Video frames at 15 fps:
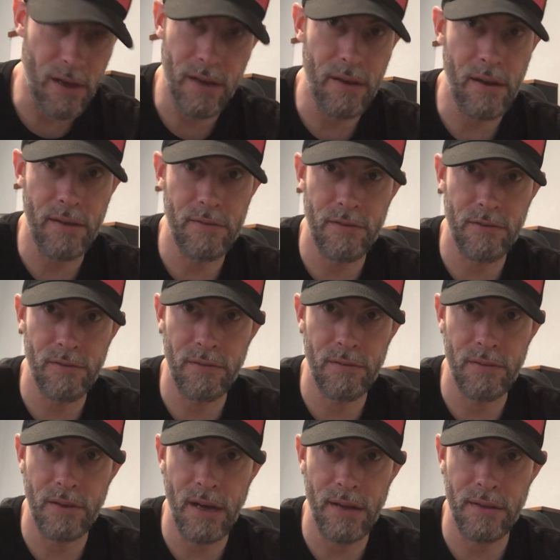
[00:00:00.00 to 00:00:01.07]
I, I just
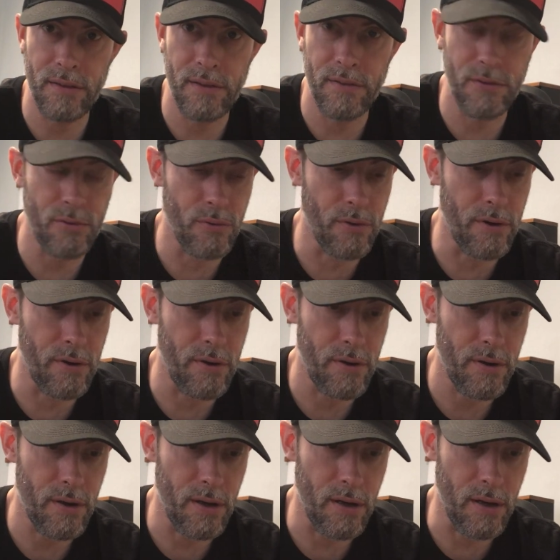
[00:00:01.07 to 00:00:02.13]
got in the door
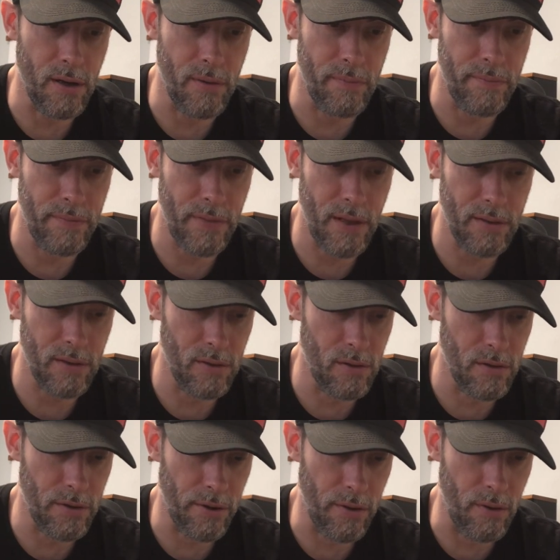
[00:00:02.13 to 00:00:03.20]
um, not that
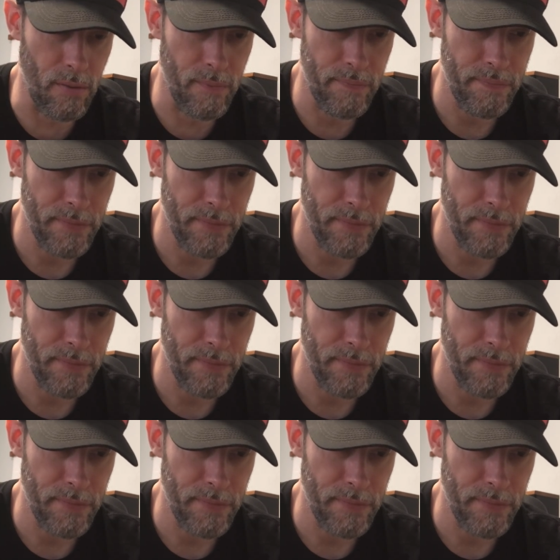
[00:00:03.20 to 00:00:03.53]
long ago.